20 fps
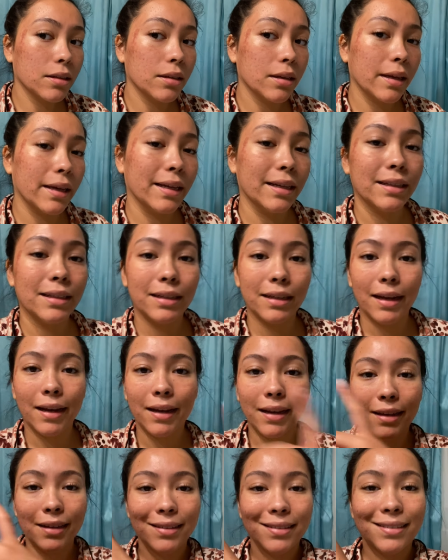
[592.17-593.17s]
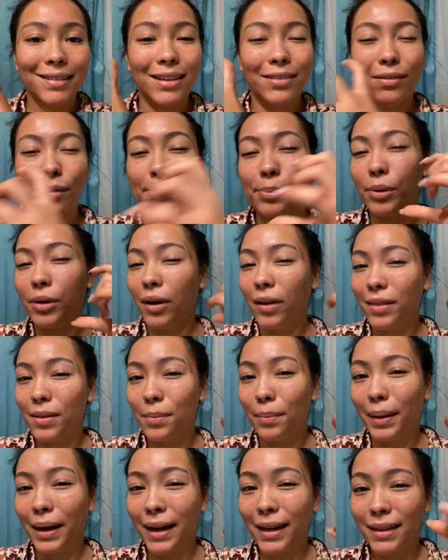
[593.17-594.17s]
And if I put on the
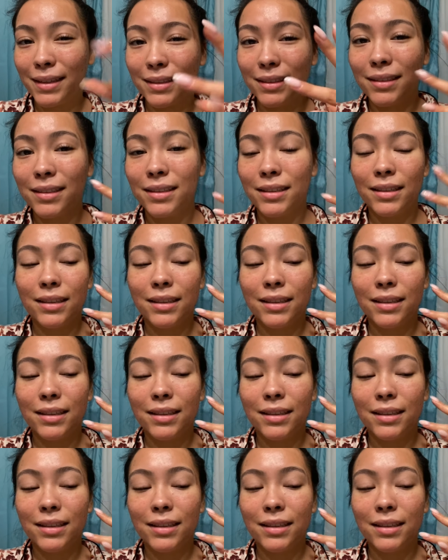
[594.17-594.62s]
mask,